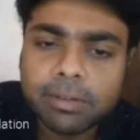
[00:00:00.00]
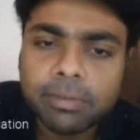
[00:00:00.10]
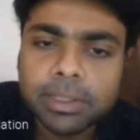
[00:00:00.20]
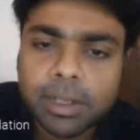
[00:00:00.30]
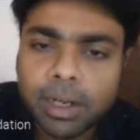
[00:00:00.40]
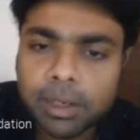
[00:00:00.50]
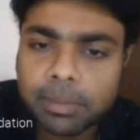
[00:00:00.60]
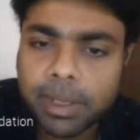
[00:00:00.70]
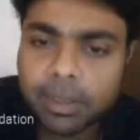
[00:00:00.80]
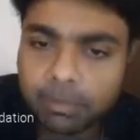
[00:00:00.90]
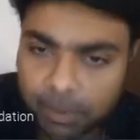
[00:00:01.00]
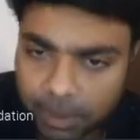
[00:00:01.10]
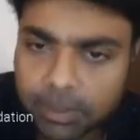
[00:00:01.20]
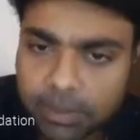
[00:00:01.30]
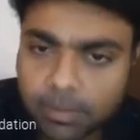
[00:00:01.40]
rate which
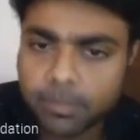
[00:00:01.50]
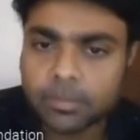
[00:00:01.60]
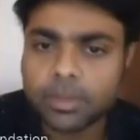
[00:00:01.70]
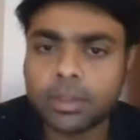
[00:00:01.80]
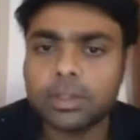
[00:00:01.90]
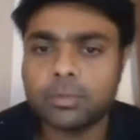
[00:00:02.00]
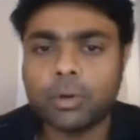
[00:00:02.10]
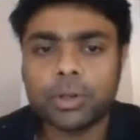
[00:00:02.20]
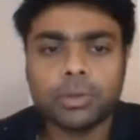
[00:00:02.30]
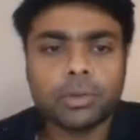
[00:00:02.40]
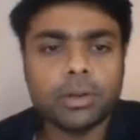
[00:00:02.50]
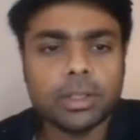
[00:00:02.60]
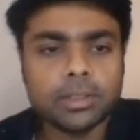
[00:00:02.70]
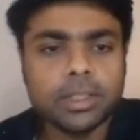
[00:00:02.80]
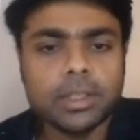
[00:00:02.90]
RBI pays is what you
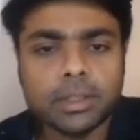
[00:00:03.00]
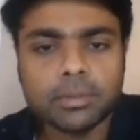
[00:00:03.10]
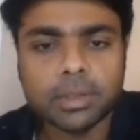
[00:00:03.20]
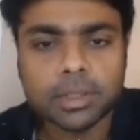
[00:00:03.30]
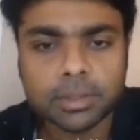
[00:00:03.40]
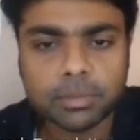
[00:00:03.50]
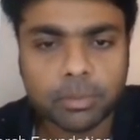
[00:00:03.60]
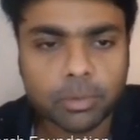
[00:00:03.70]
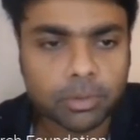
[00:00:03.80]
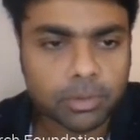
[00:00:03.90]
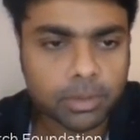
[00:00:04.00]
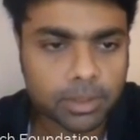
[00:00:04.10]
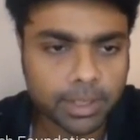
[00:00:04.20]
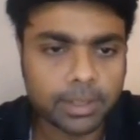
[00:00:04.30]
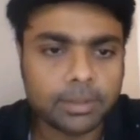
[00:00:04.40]
call as the reverse
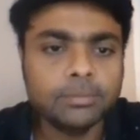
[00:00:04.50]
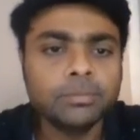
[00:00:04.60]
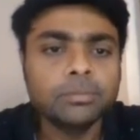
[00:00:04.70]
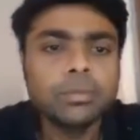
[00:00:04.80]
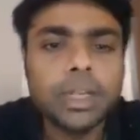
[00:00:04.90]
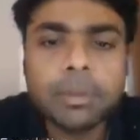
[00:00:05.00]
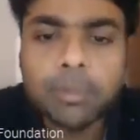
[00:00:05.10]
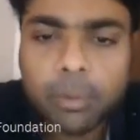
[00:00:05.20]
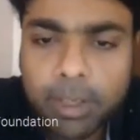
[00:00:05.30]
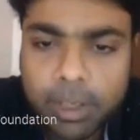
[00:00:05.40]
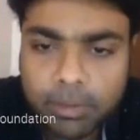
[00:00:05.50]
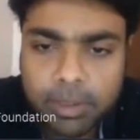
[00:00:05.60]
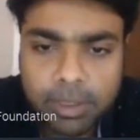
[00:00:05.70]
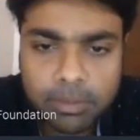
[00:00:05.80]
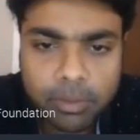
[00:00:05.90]
repo rate, repo and
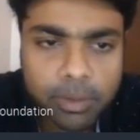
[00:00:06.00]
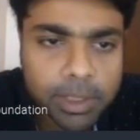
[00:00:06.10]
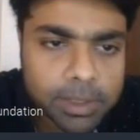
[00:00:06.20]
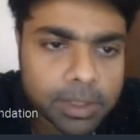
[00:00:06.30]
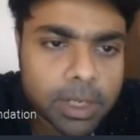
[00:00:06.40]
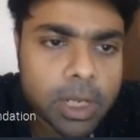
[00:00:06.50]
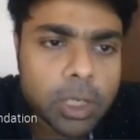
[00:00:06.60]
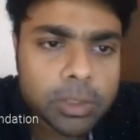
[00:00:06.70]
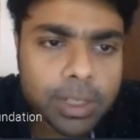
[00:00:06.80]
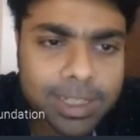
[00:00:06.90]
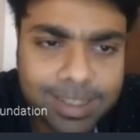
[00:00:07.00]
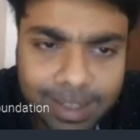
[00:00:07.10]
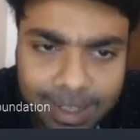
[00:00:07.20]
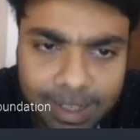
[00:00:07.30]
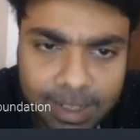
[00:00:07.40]
reverse repo rates. So
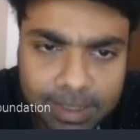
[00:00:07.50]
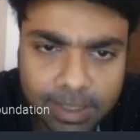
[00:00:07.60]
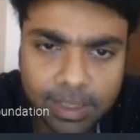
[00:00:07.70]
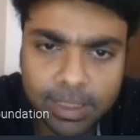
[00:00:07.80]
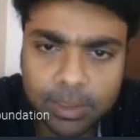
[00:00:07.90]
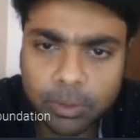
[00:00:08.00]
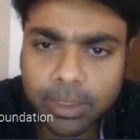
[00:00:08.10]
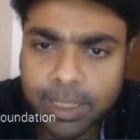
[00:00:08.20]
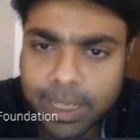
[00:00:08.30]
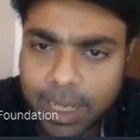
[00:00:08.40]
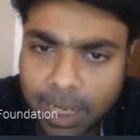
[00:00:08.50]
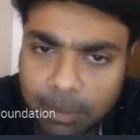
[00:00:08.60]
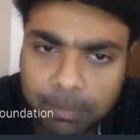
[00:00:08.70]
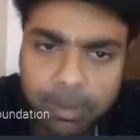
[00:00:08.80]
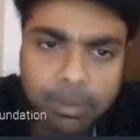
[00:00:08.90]
let's try and understand. So the
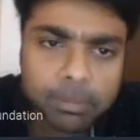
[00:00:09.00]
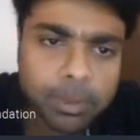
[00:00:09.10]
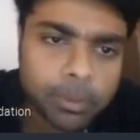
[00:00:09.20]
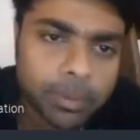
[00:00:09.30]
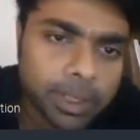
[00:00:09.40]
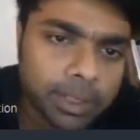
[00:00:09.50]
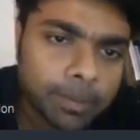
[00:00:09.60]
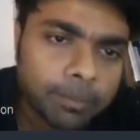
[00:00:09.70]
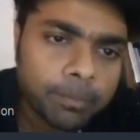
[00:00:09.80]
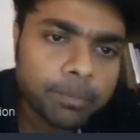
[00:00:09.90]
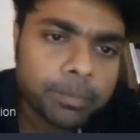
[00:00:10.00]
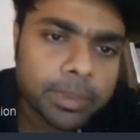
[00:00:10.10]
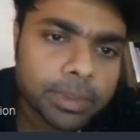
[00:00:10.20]
gap between